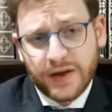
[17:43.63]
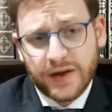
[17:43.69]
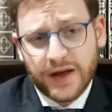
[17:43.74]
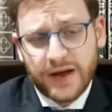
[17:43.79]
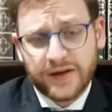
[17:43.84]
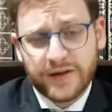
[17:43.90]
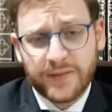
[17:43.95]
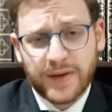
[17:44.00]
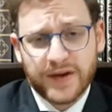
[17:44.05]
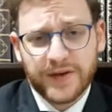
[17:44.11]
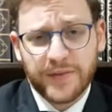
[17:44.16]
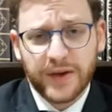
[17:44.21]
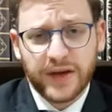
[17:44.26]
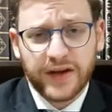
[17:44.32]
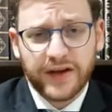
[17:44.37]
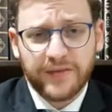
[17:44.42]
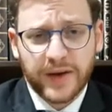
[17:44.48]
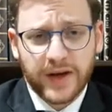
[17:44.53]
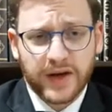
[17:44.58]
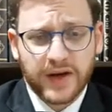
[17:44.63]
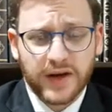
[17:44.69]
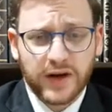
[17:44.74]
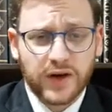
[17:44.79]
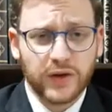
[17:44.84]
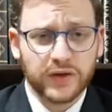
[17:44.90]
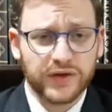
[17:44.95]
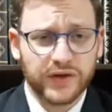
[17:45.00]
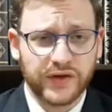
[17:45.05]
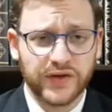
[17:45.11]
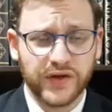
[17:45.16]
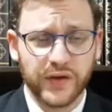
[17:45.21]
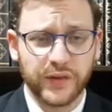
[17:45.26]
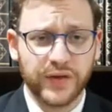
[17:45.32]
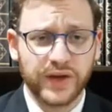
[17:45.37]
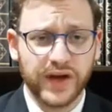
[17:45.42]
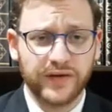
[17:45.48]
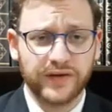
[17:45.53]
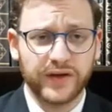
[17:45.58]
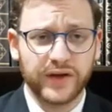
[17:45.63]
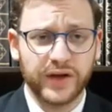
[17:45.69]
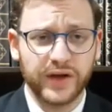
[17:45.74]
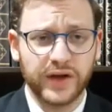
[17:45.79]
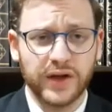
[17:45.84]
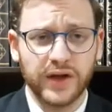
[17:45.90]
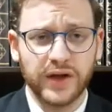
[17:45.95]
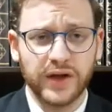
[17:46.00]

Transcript: has the possibility of making it kosher, so he would never